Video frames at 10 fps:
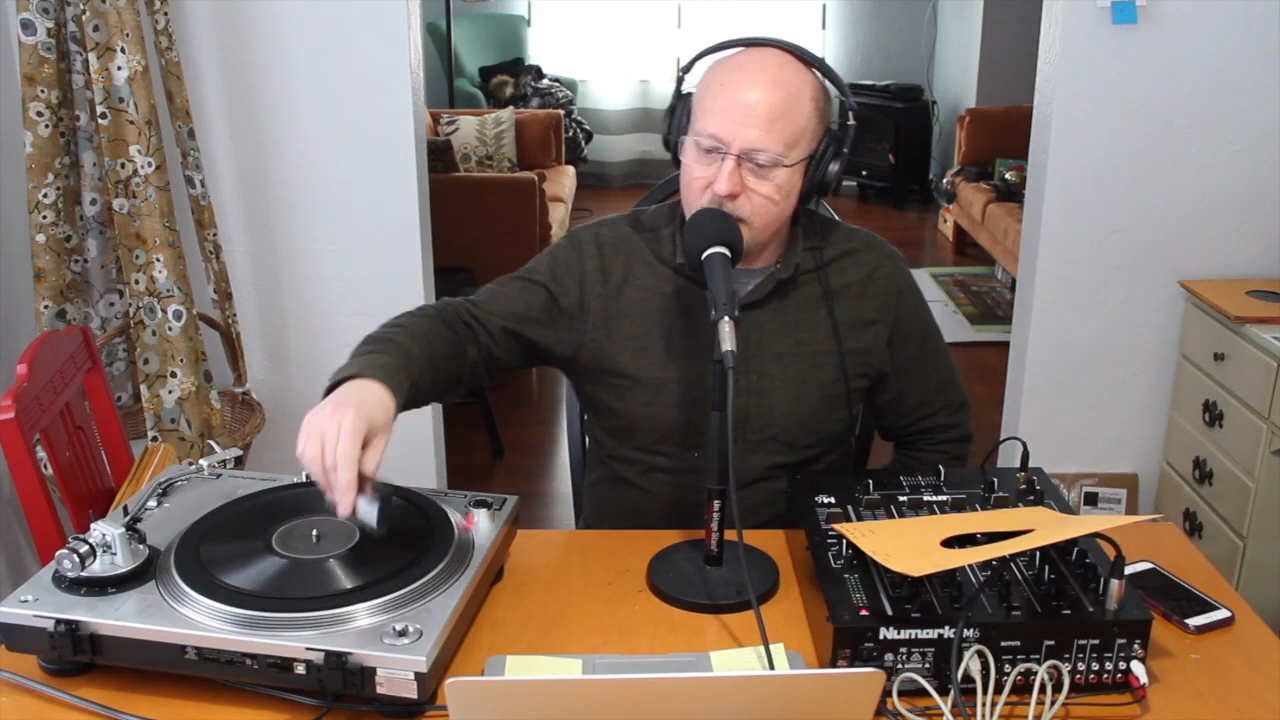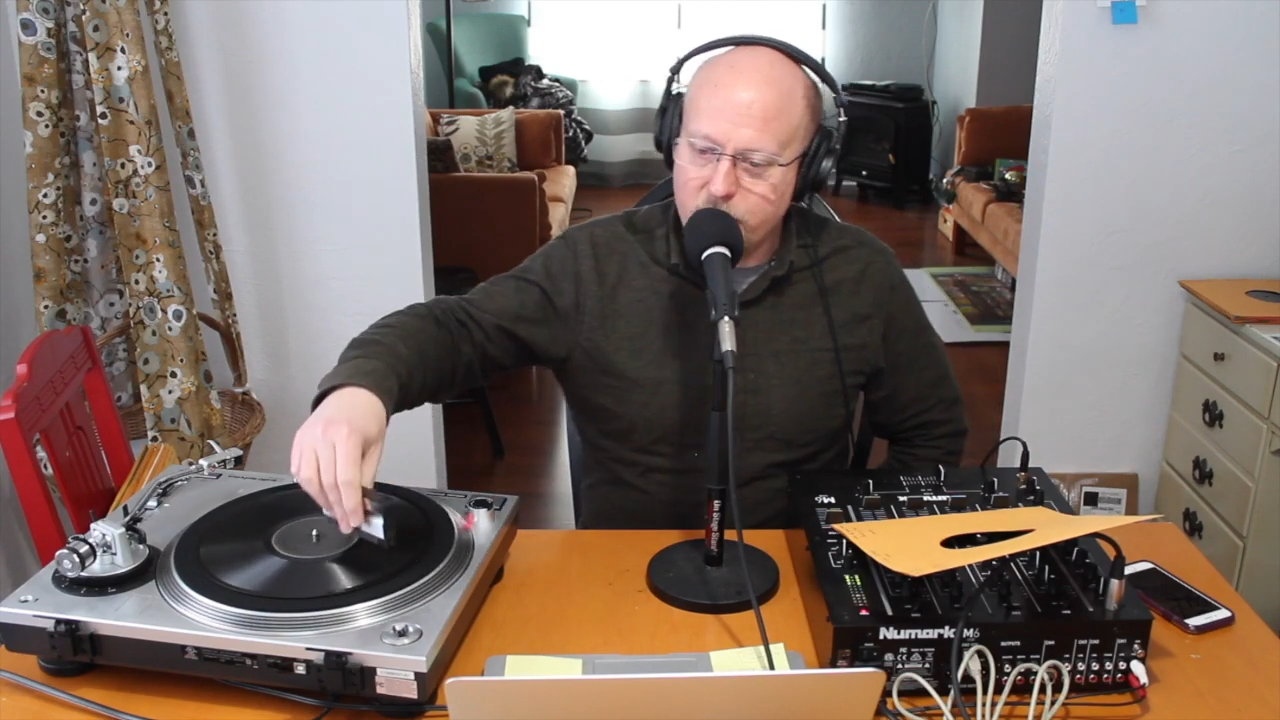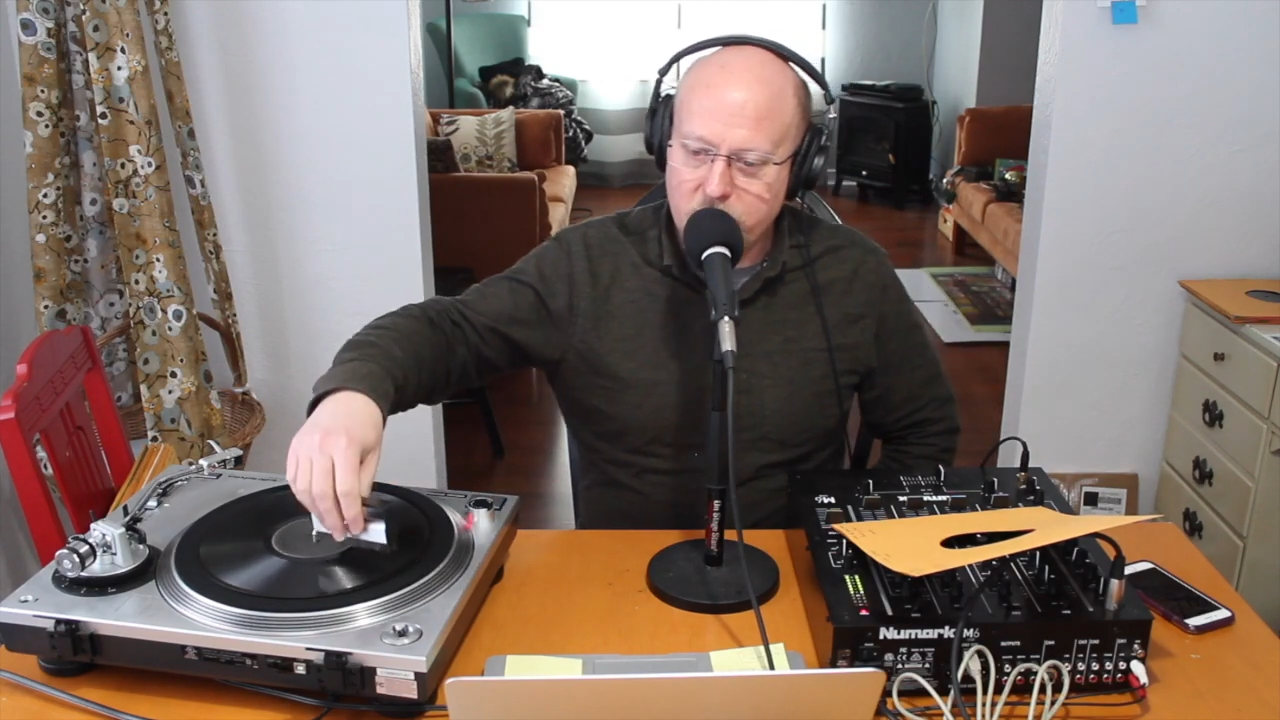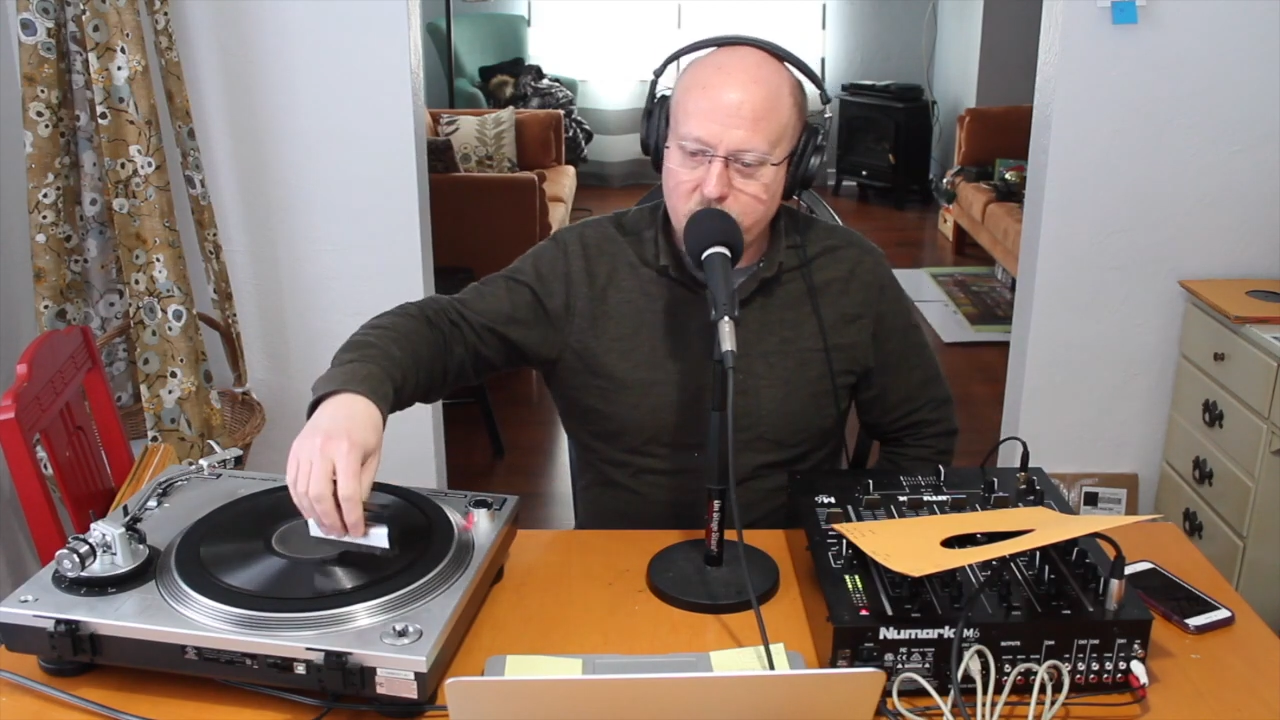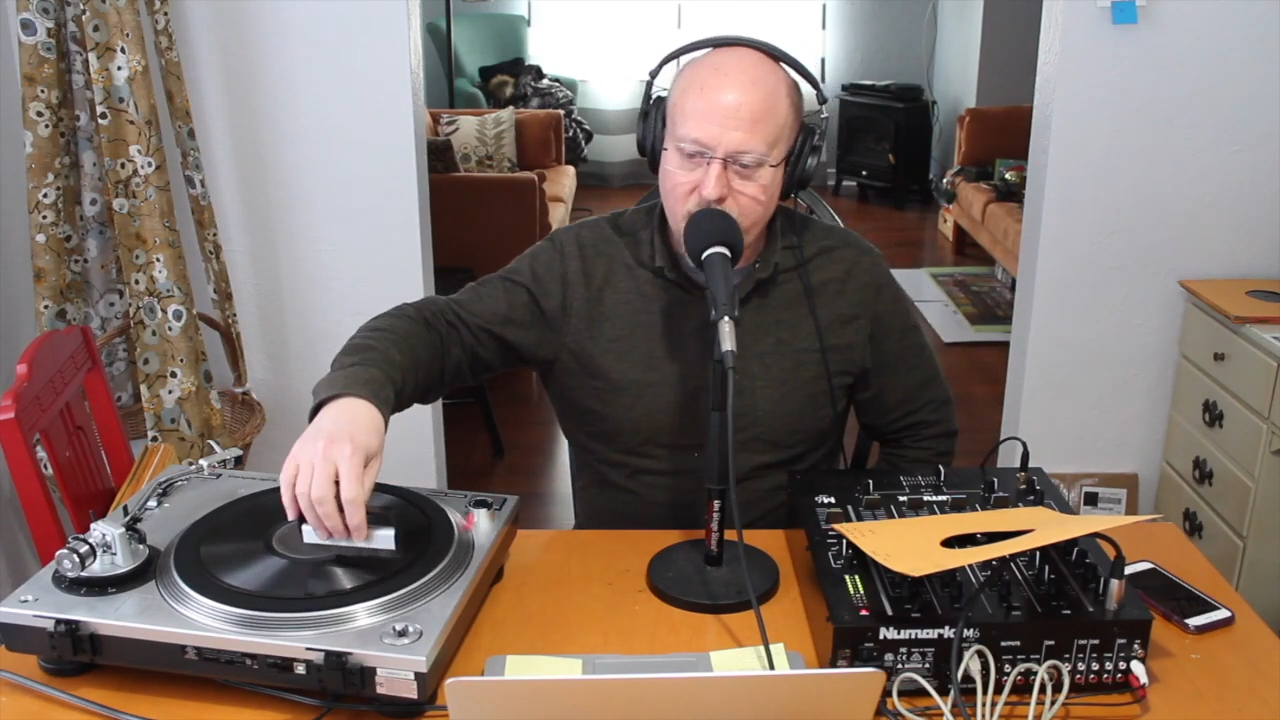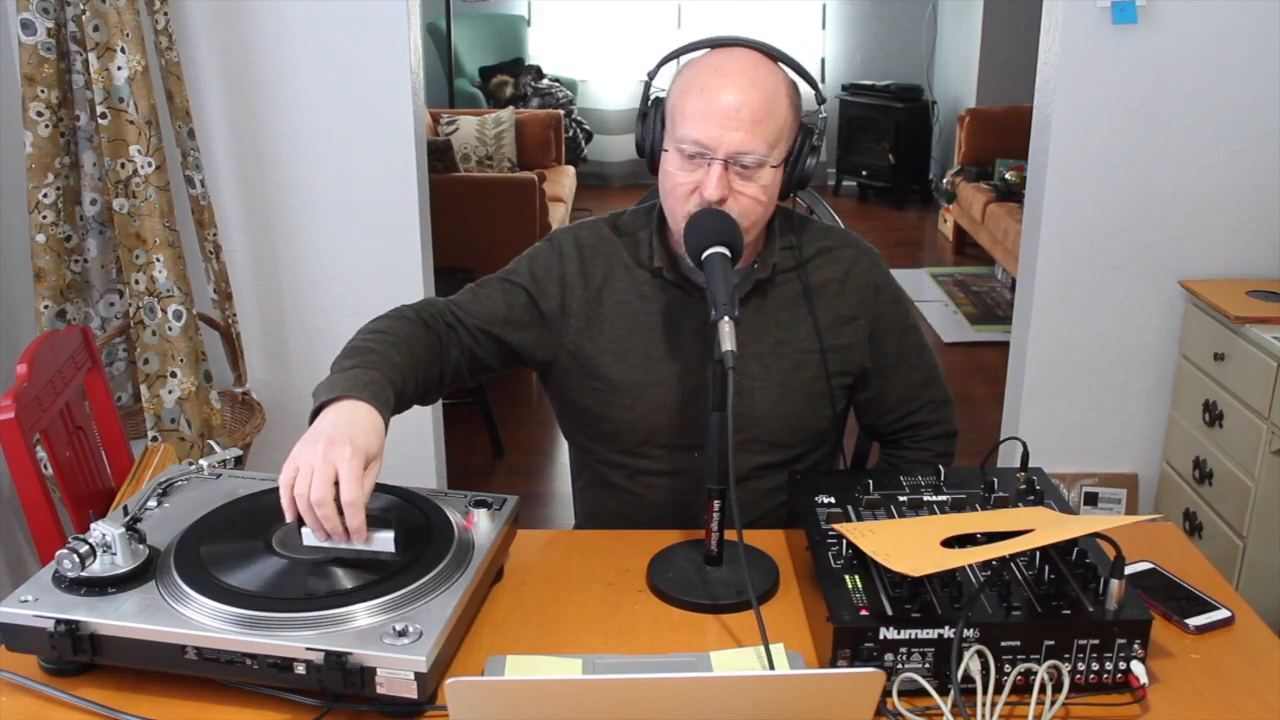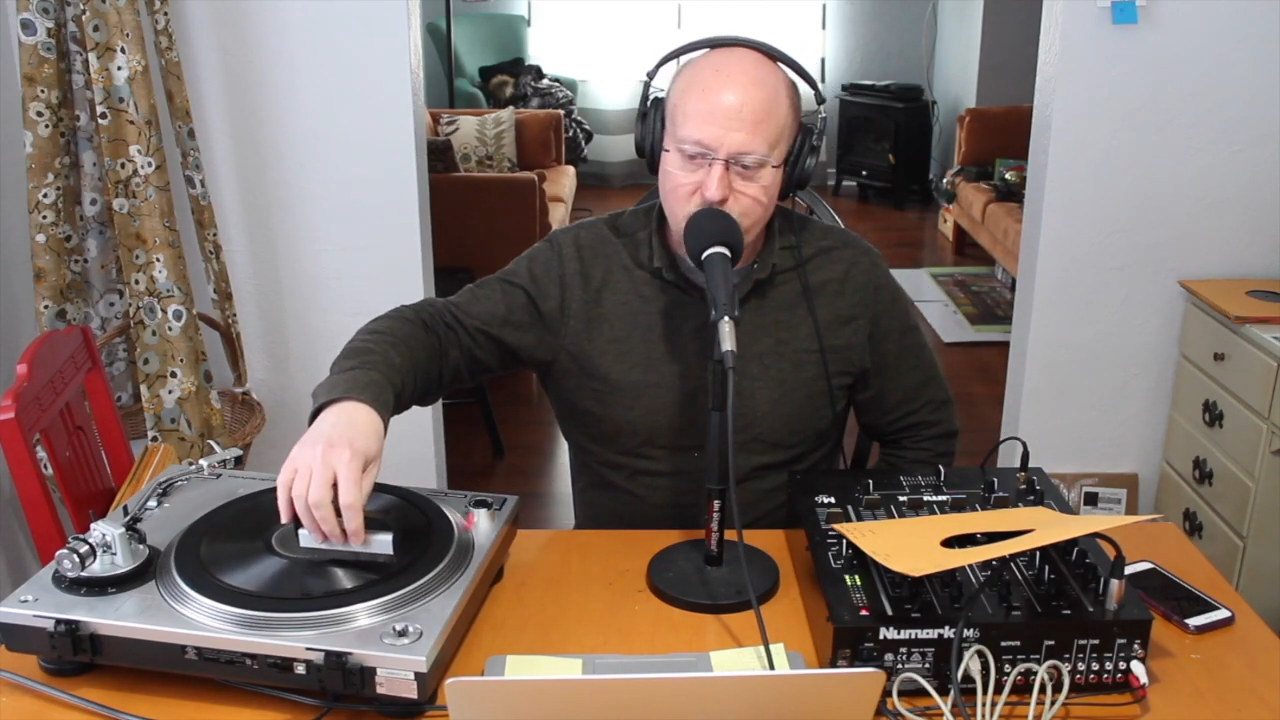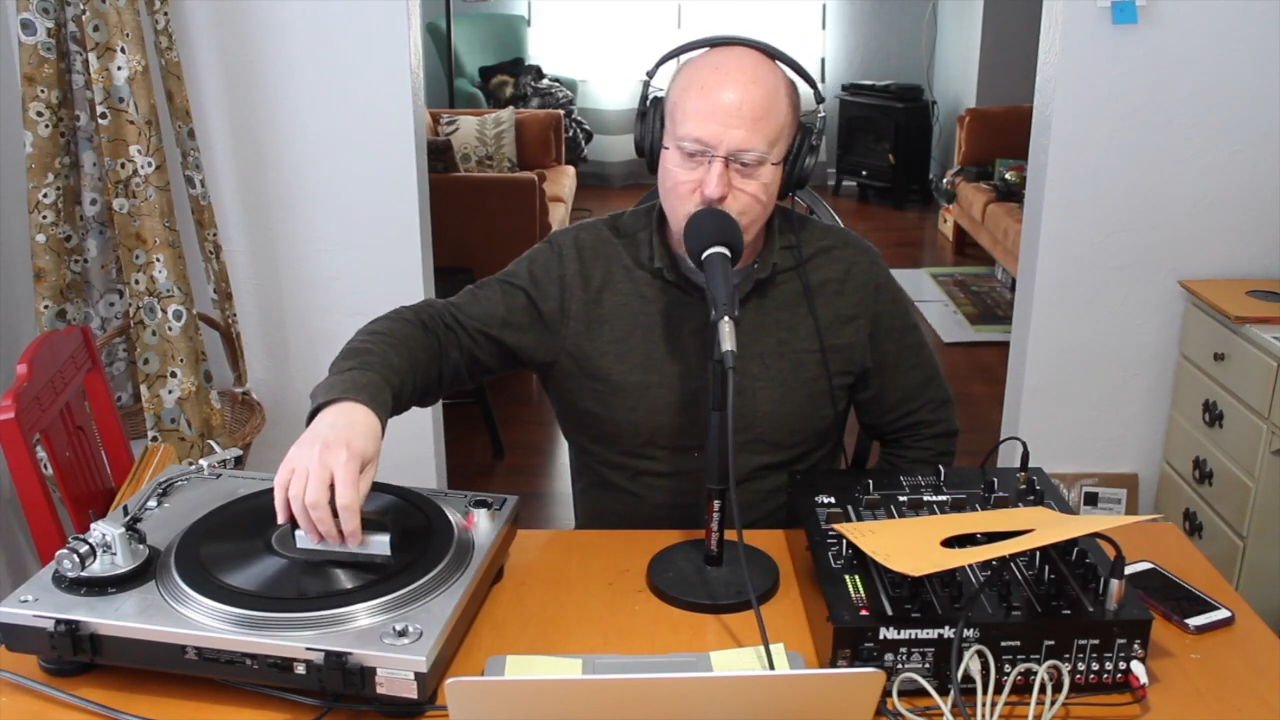So I'm not sure if that's